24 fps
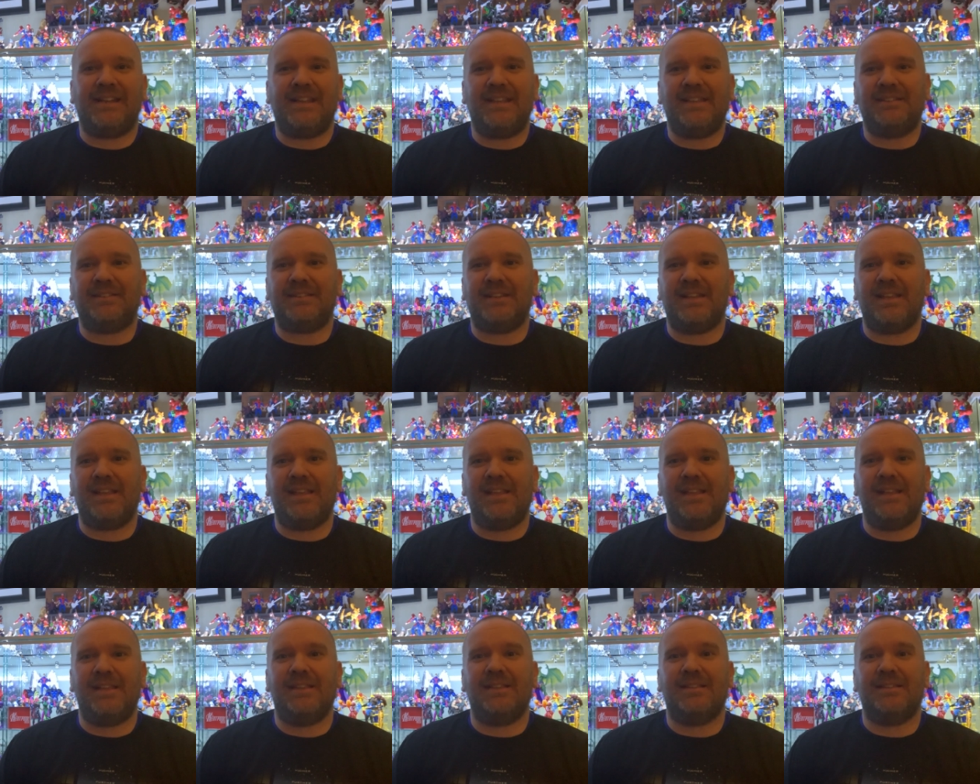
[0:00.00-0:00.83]
It
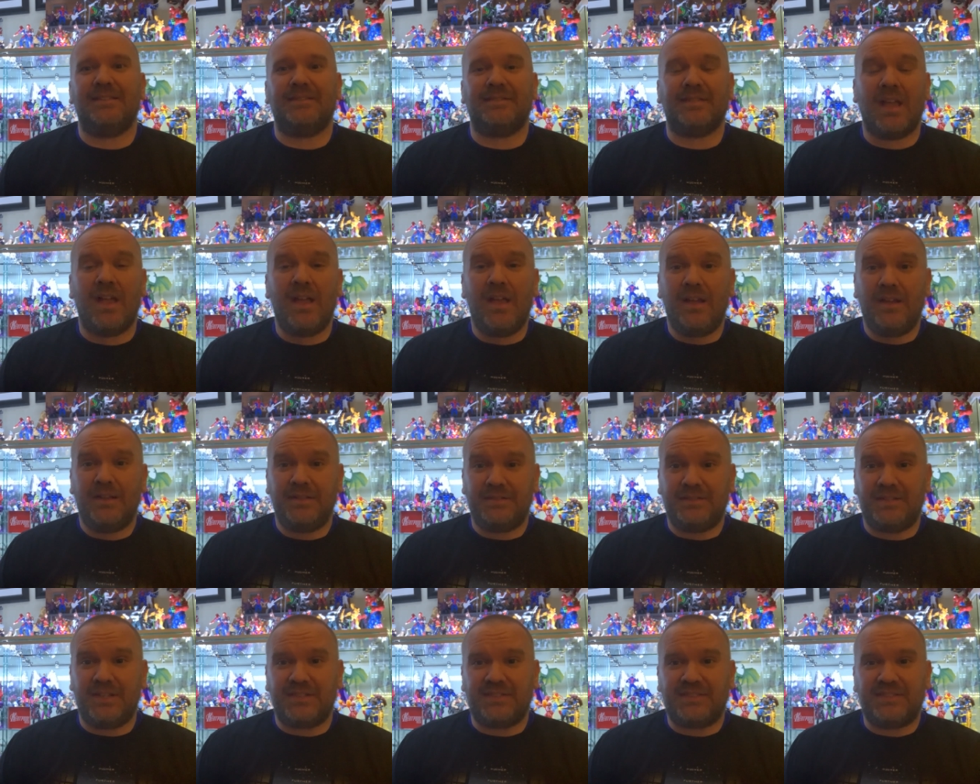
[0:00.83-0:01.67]
is
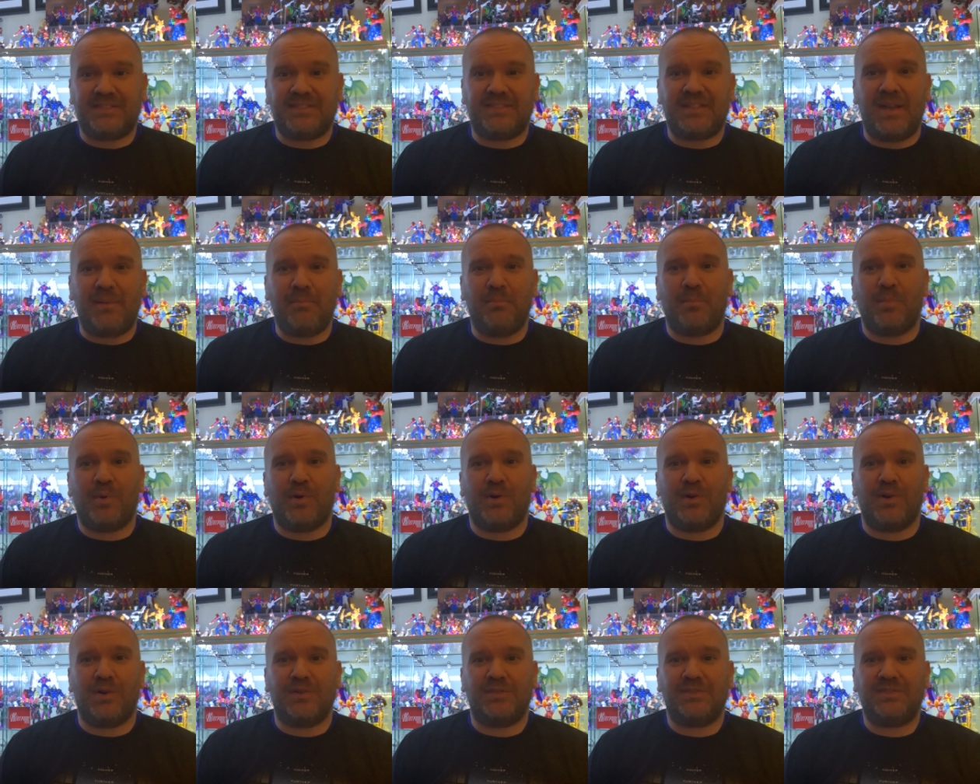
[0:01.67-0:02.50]

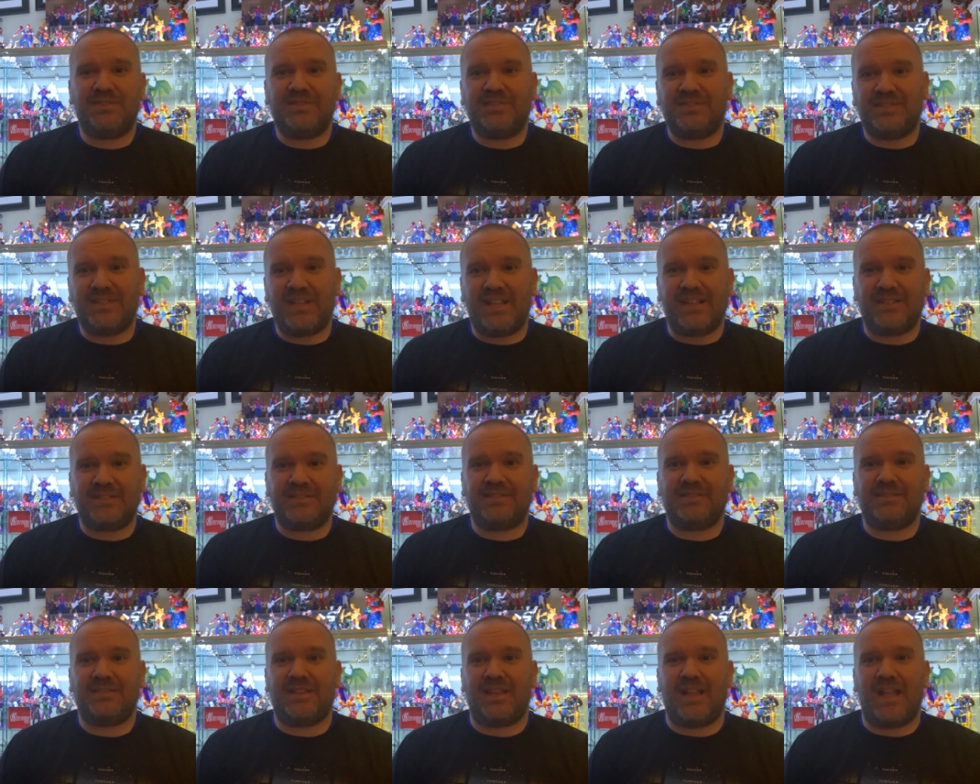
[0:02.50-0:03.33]
December
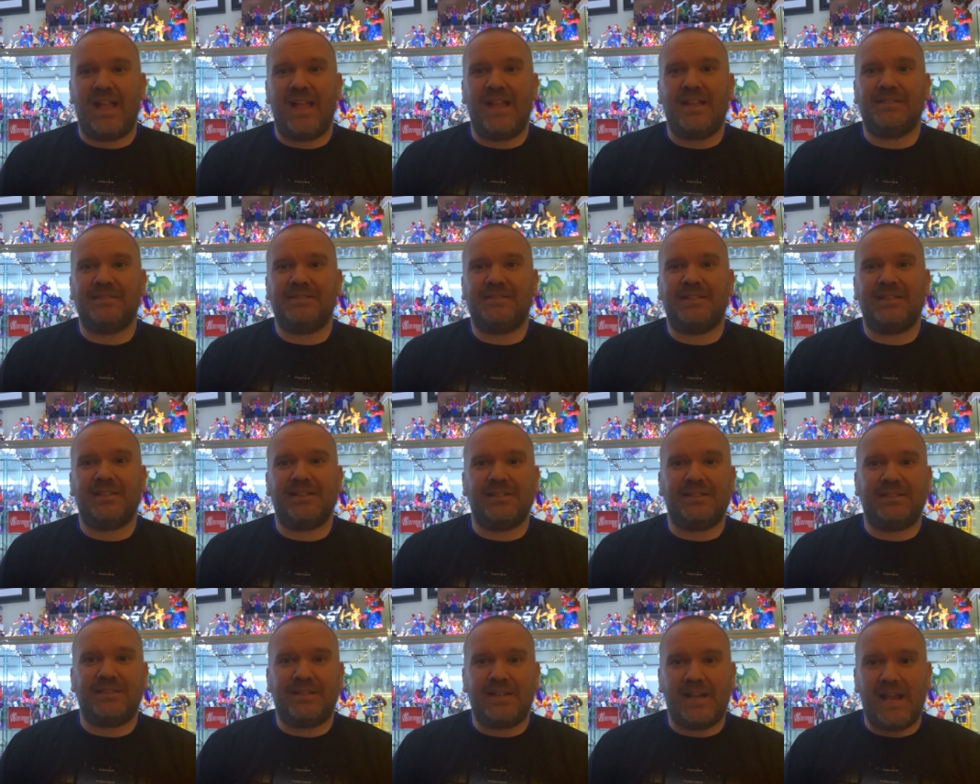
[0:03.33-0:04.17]
sixth, and
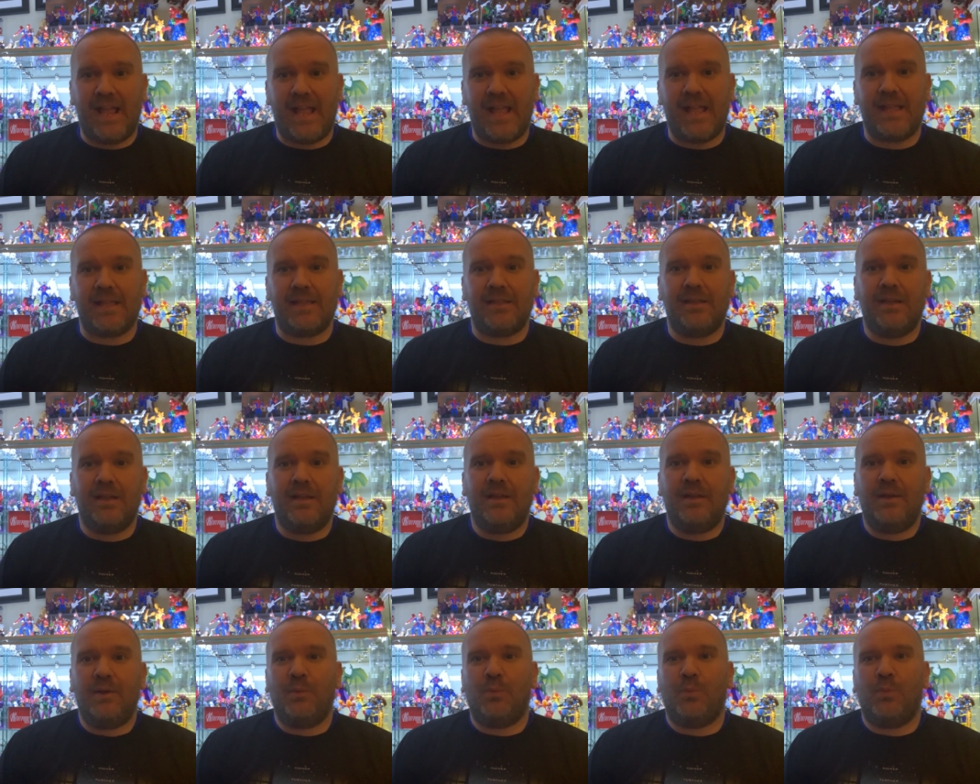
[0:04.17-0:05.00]
today
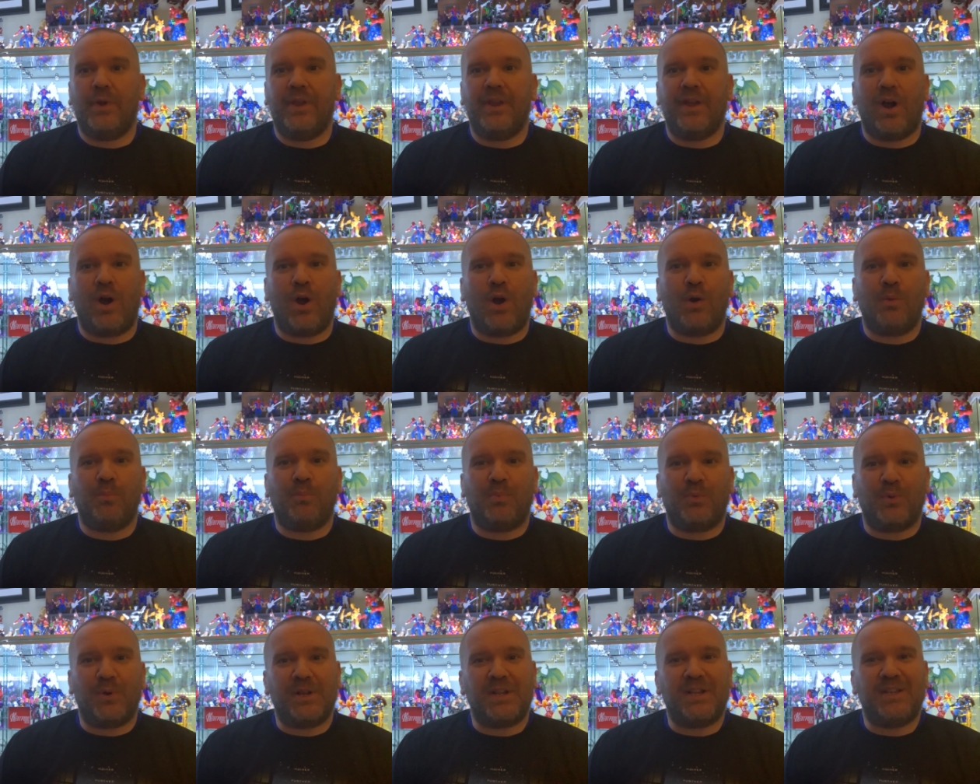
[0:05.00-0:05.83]
we are
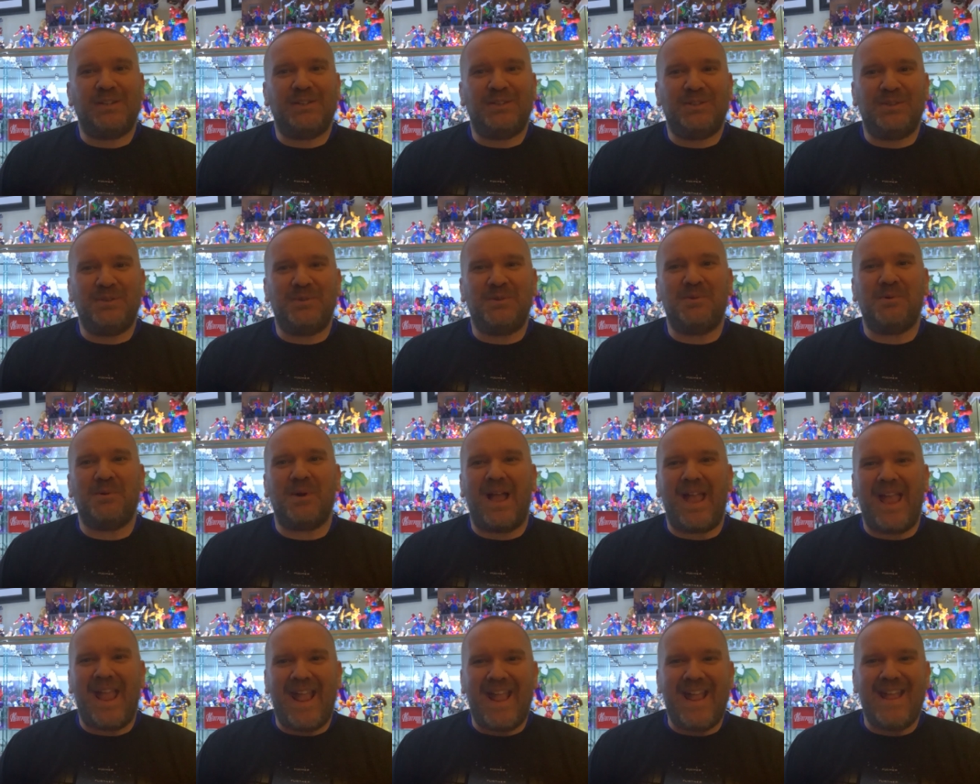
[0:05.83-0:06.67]
bringing you
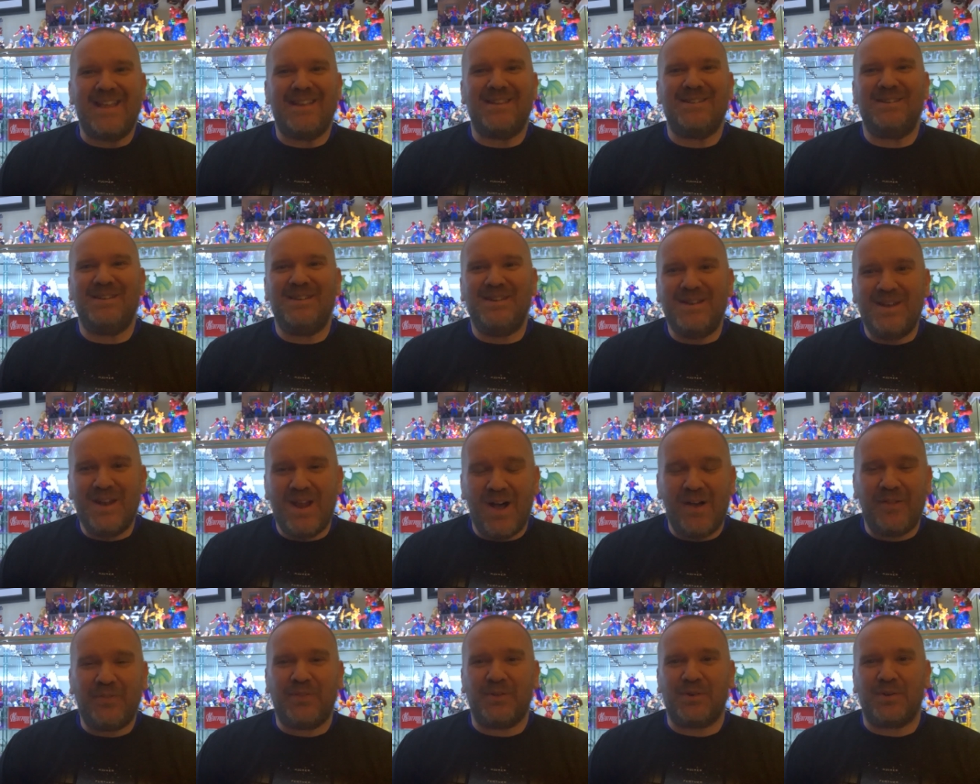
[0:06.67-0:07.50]

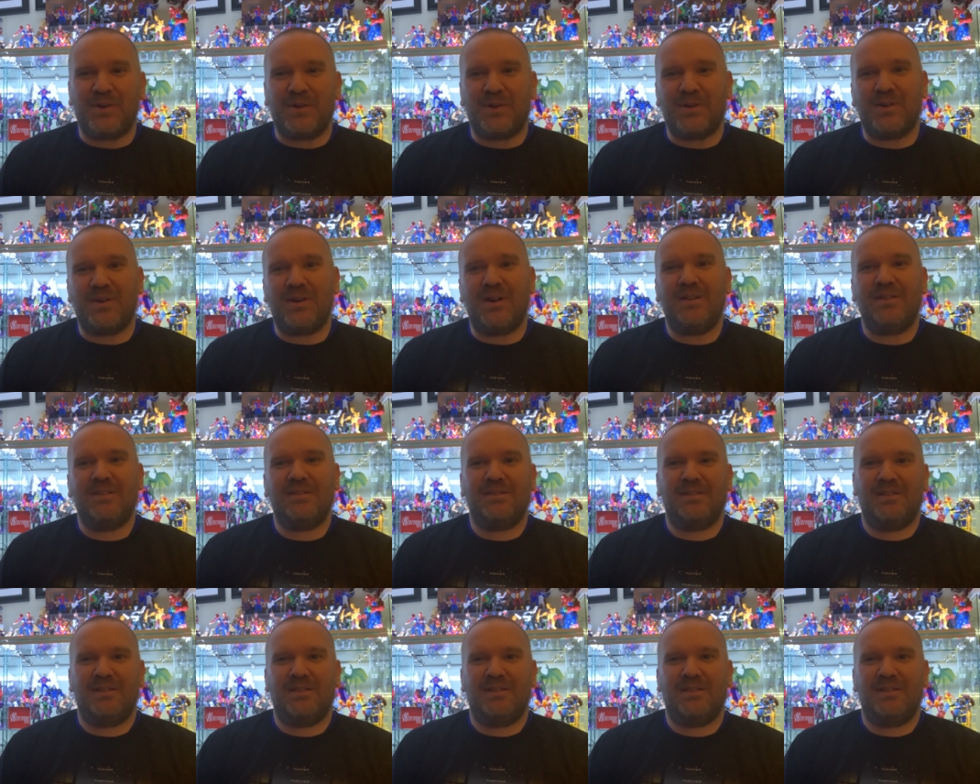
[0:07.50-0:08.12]
another